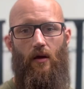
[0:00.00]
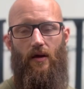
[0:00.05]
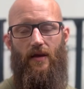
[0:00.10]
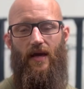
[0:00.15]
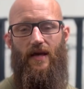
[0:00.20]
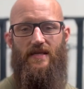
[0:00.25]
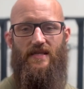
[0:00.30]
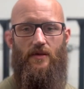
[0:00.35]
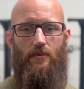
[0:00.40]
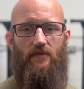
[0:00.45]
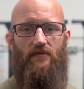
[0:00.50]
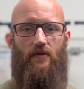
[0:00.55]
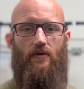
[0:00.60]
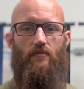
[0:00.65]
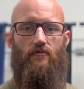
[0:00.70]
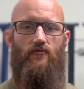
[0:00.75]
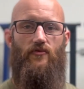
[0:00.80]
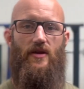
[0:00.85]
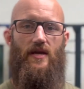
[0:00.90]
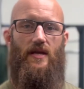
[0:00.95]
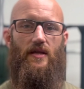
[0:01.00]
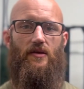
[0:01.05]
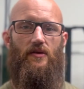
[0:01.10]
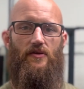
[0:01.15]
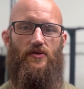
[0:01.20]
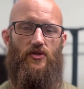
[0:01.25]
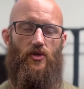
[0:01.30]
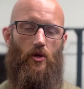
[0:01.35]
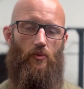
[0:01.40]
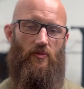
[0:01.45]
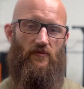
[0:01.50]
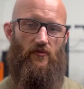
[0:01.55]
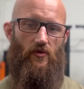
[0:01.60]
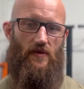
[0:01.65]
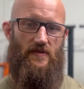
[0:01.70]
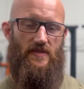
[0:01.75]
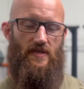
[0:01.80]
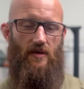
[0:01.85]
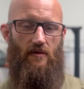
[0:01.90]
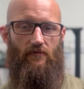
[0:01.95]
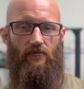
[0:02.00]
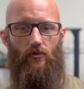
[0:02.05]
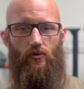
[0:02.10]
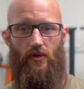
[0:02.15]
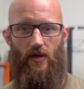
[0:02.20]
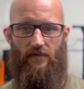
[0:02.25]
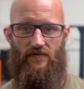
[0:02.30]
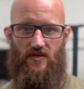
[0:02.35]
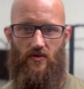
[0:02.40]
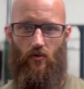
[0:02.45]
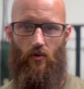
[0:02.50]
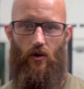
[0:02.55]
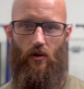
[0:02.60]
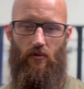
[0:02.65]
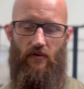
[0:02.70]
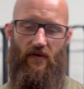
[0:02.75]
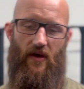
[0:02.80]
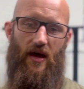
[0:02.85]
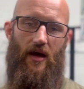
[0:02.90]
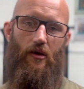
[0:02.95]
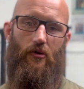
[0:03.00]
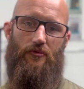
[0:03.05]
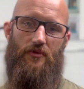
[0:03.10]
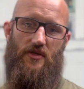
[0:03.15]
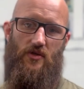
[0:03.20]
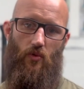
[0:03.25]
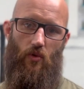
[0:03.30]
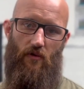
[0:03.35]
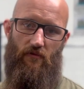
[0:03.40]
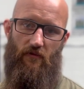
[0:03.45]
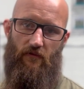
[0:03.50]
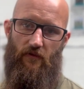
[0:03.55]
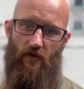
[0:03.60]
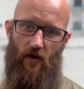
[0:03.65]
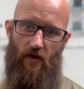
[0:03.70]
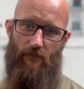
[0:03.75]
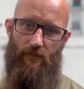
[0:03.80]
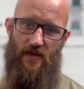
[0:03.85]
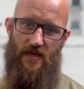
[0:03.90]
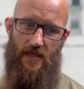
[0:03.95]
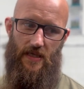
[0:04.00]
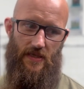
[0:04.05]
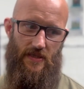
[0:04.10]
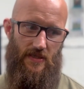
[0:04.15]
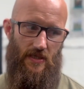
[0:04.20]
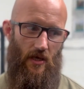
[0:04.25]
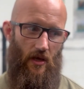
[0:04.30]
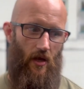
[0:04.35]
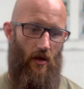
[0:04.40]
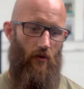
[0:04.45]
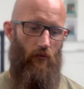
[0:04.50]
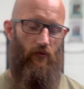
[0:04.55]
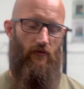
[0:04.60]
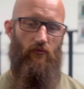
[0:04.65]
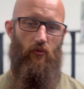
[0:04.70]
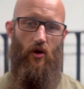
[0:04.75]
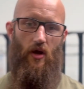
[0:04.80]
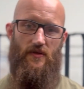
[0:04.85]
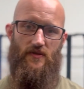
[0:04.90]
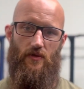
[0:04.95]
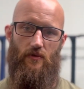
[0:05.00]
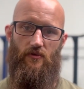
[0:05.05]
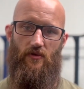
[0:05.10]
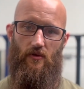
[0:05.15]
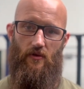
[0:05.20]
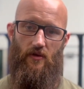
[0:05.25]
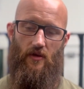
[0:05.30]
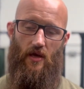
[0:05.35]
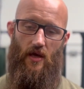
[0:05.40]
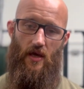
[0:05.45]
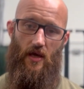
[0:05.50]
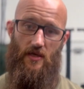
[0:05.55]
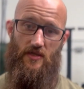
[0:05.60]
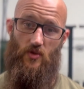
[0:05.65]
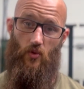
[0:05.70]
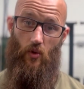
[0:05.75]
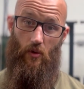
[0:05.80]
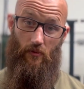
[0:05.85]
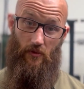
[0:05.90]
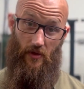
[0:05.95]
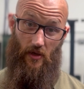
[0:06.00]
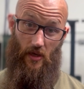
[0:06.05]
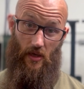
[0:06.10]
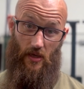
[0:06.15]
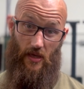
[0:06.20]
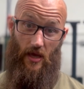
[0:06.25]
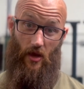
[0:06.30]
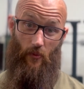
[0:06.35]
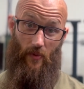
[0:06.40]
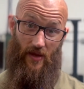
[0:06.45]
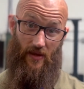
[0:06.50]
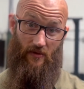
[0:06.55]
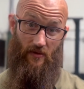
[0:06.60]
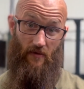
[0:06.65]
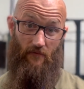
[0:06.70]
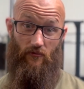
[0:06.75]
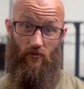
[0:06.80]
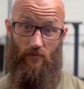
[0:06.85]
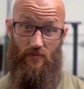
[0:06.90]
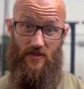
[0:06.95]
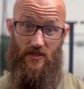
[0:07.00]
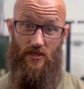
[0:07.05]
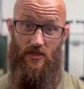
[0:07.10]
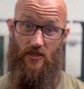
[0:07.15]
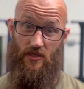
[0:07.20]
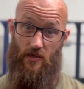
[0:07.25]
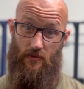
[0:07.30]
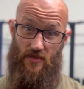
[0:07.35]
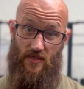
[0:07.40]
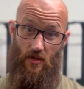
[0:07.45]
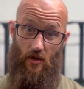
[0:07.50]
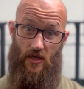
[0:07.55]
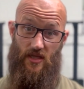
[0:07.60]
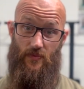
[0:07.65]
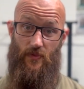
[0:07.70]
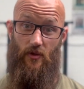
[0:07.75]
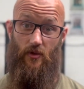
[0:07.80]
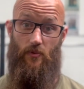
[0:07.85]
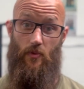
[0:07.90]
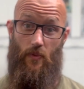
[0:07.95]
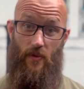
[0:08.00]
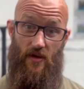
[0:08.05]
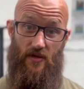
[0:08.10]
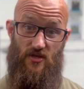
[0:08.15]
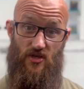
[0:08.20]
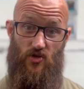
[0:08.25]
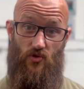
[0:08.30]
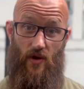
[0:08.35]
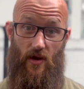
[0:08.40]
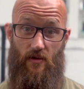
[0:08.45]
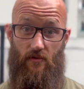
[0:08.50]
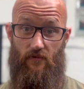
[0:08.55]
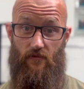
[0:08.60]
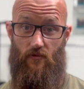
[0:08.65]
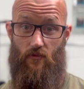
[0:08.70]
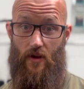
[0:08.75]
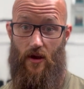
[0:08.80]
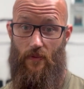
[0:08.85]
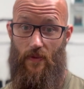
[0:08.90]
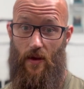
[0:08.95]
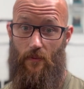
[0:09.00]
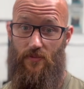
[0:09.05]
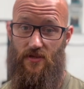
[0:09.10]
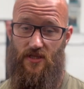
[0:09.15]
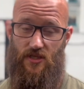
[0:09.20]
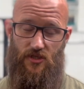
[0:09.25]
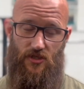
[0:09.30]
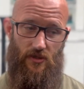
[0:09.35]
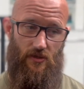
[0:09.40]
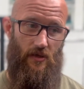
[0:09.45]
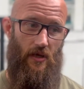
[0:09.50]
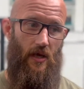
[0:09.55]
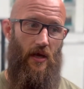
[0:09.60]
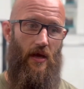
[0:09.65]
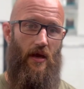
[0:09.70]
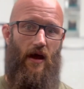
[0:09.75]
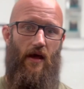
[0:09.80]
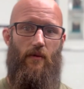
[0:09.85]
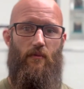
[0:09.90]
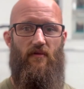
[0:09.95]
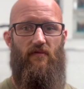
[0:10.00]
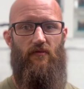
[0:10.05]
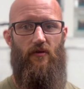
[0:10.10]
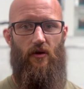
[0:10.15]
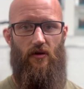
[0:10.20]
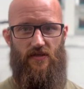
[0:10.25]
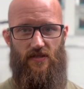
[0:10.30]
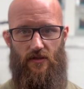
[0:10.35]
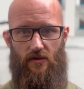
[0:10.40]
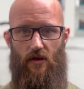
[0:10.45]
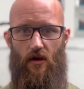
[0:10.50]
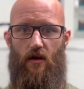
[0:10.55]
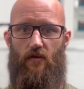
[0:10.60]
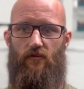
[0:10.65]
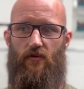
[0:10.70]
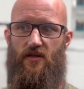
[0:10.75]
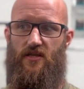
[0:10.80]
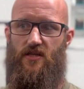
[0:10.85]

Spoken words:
Okay, so we've done a really good job. We've got to that full depth squat. We've held the squat for 5 minutes. We've worked on doing a squat with a kettlebell in that front position, so we started to build up a bit of strength around that position. And then we've looked at the overhead